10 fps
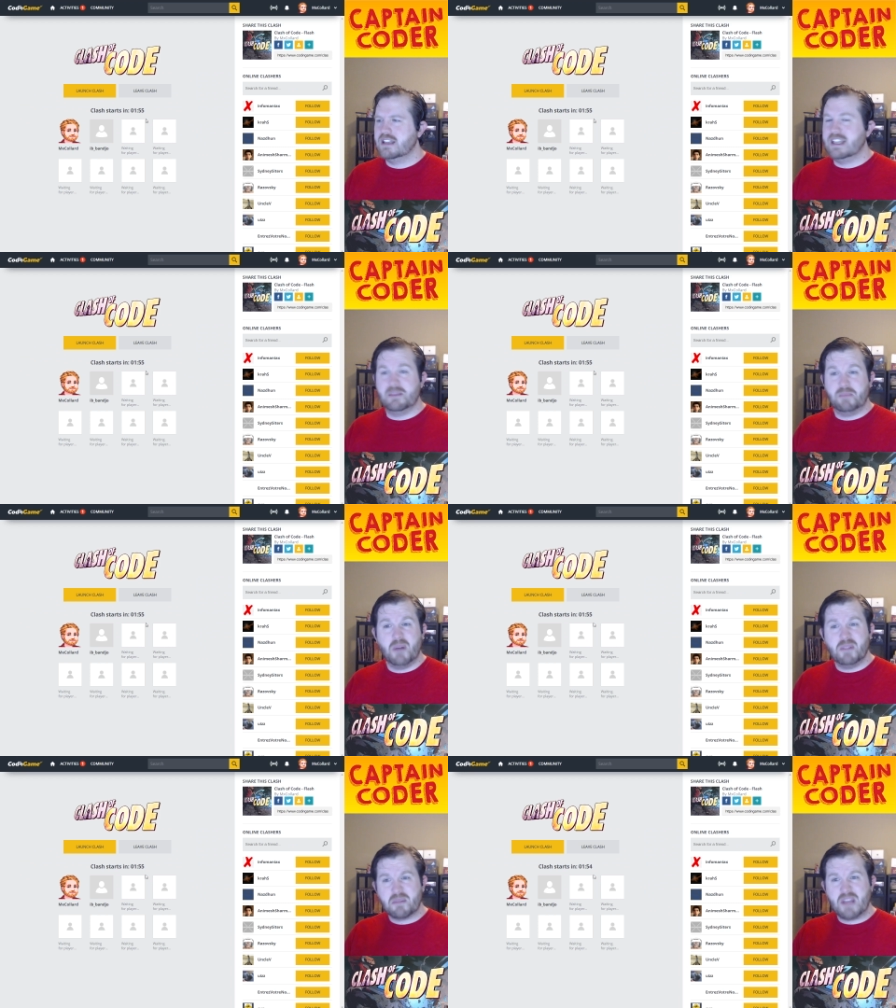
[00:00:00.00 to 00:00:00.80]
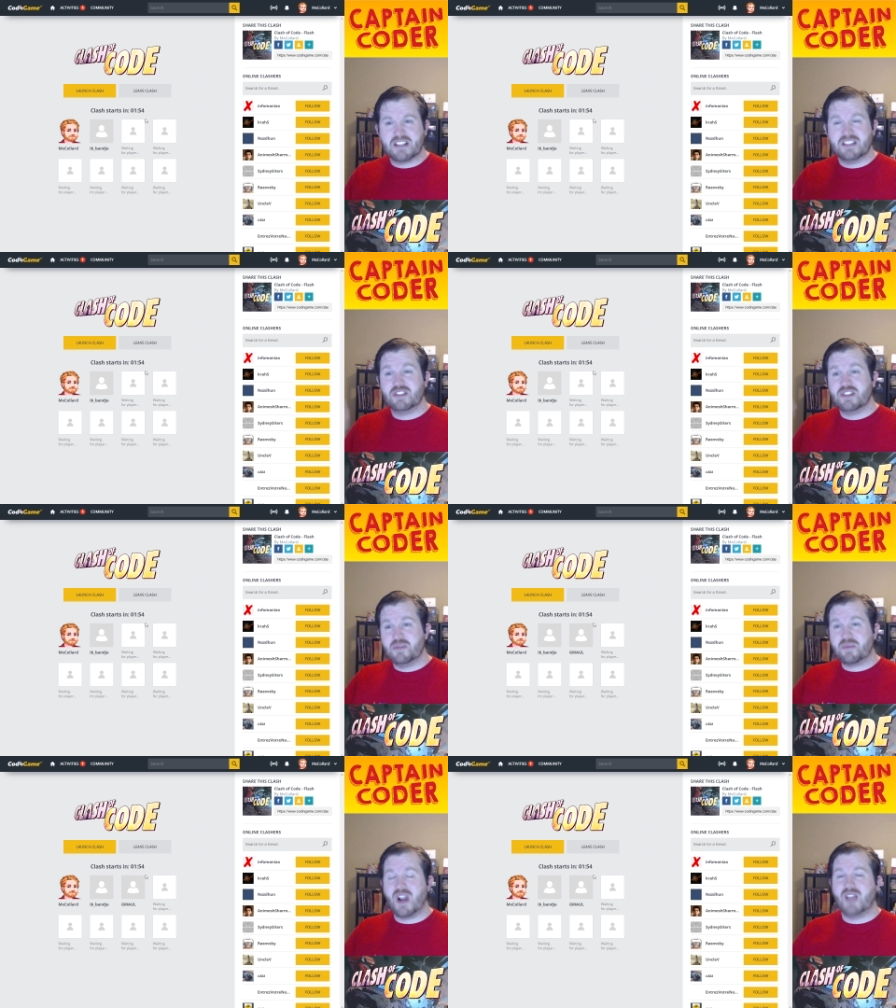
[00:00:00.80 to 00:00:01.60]
In public matches, you can do a
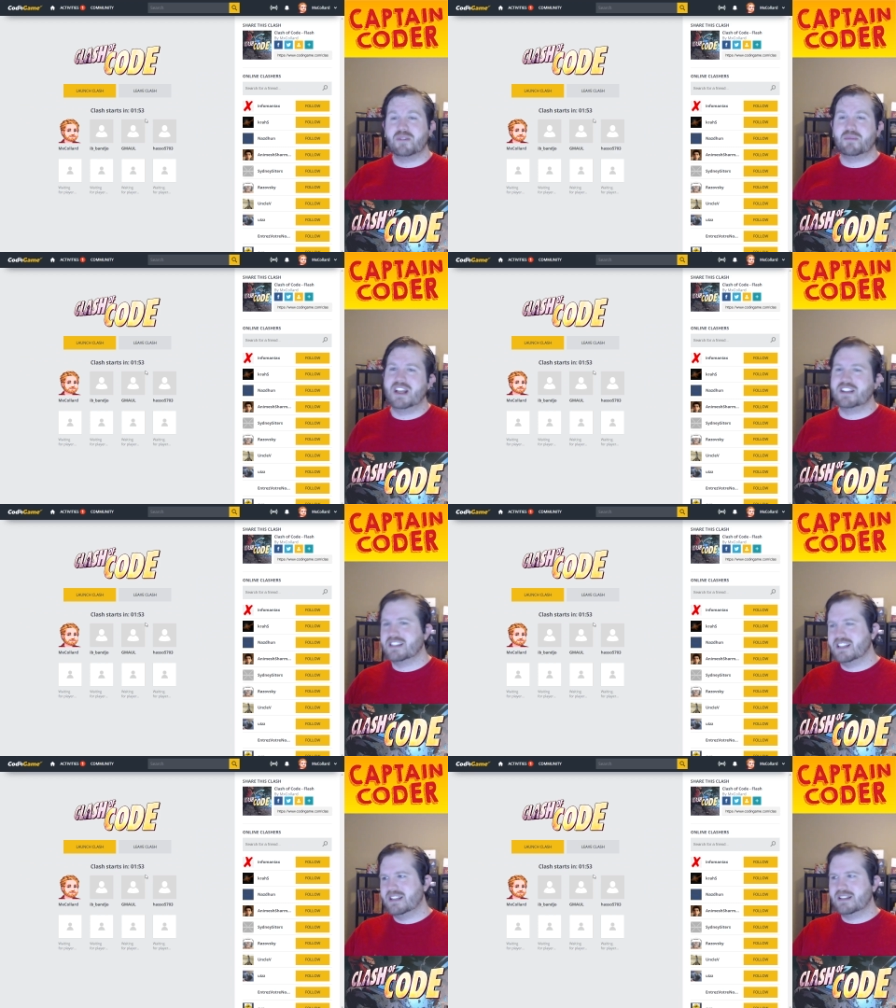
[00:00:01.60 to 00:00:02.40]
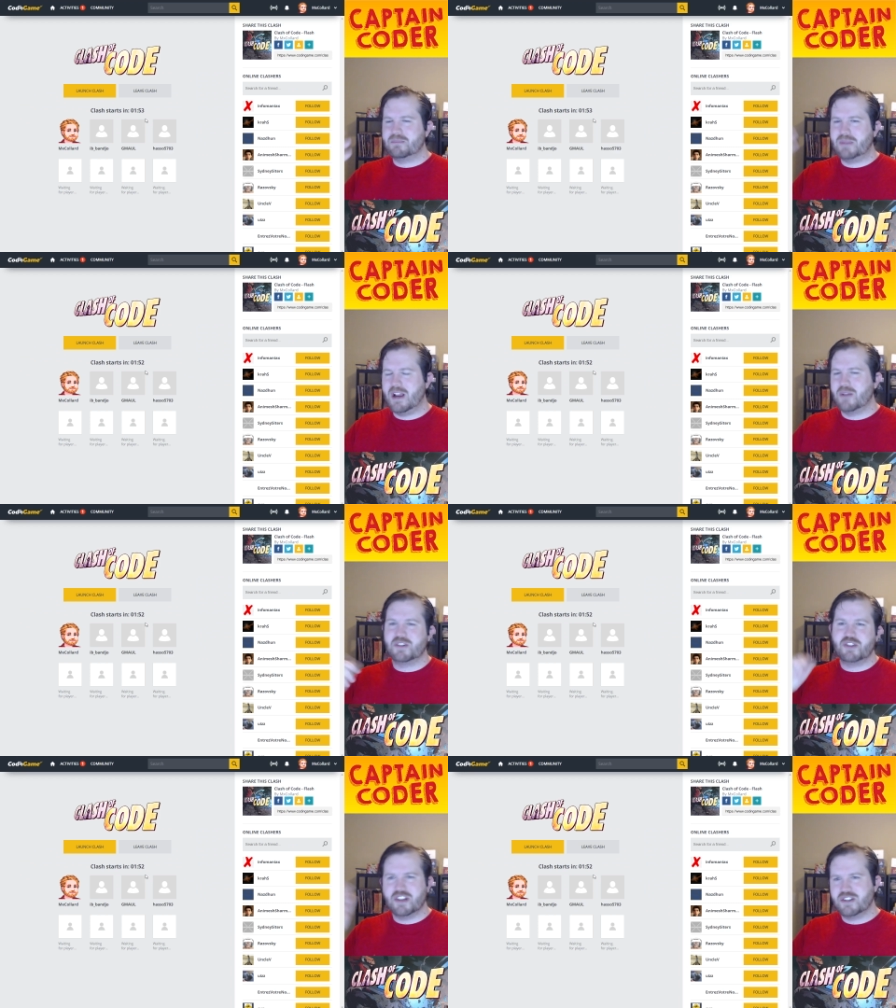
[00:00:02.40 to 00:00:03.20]
private match and get paired with
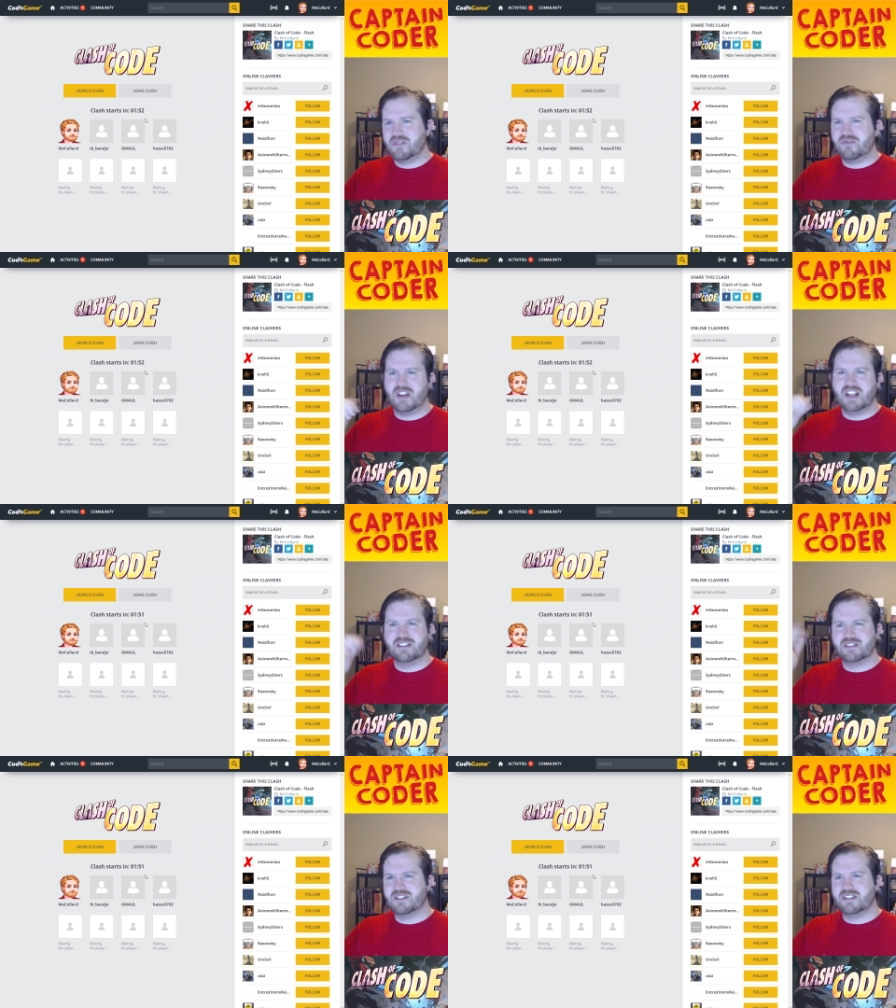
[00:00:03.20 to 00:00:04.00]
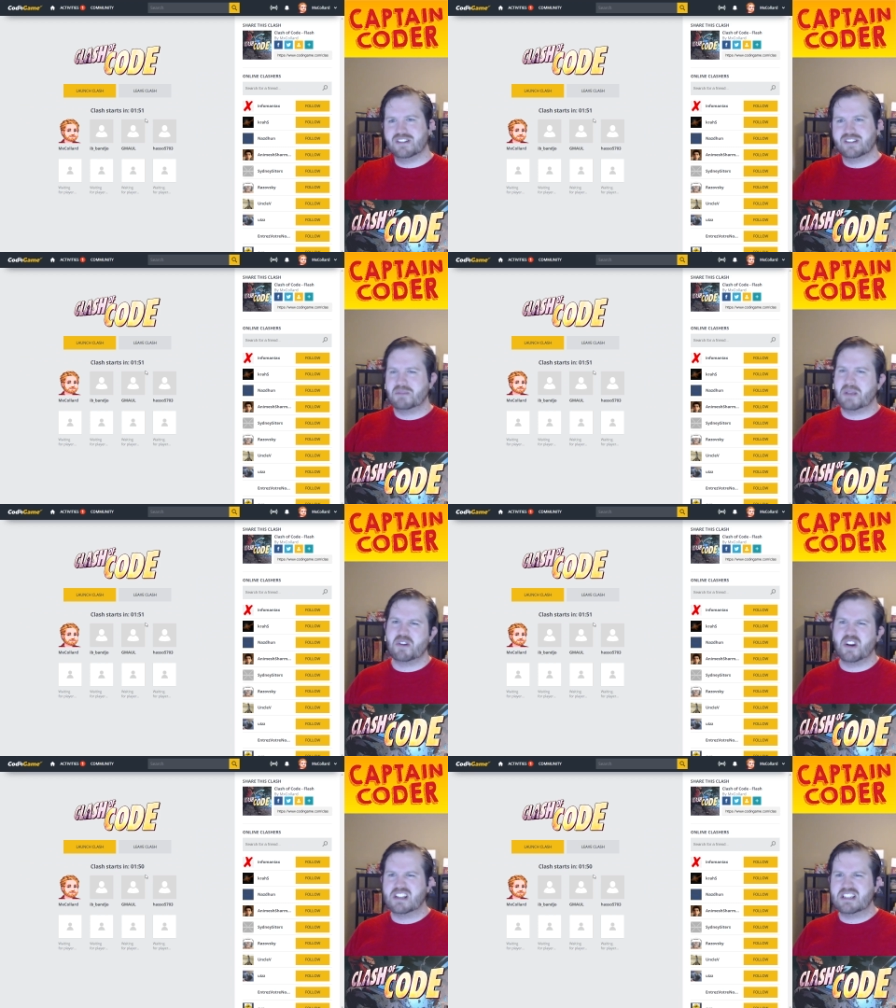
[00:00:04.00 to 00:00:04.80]
just your friends, or maybe
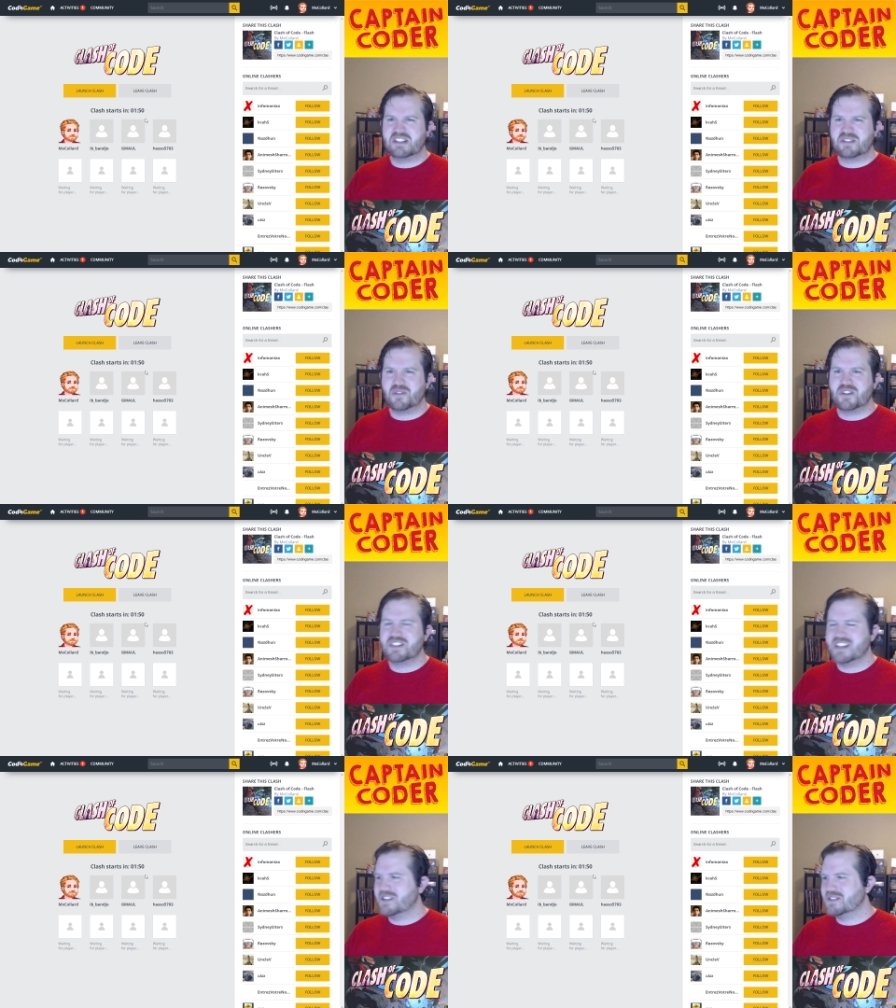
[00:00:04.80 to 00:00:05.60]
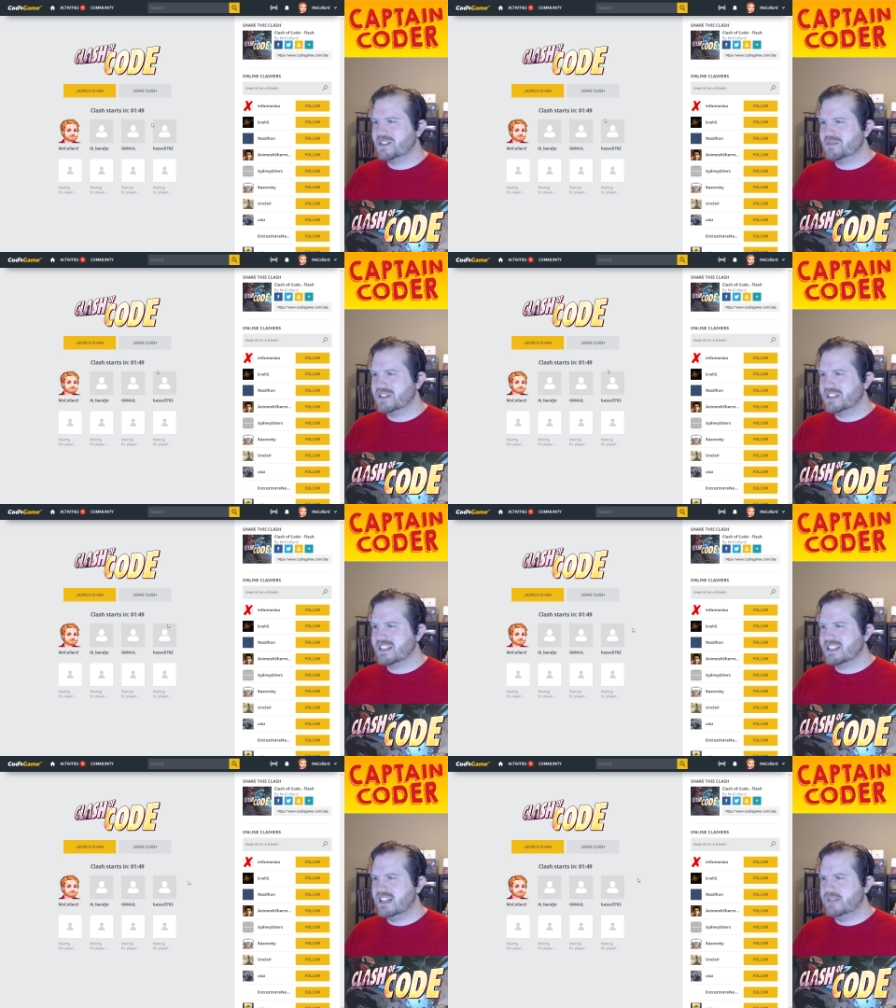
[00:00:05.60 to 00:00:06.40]
you're on a Discord channel, something
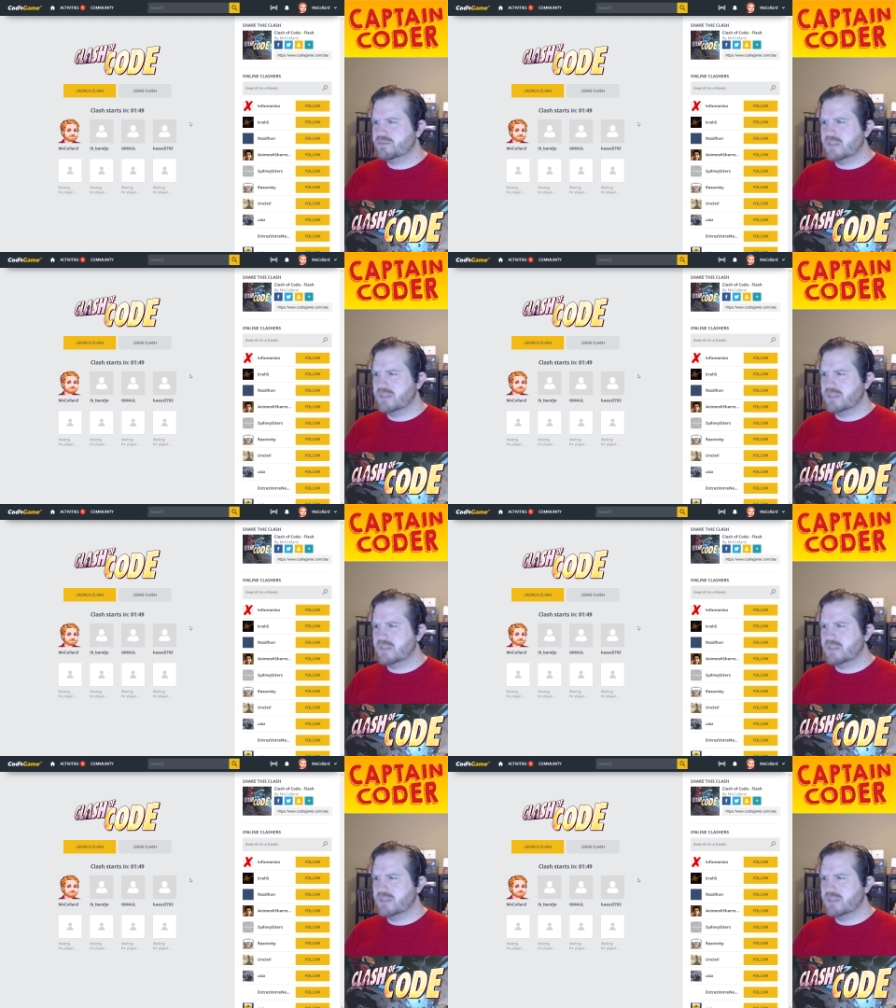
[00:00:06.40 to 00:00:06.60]
like that.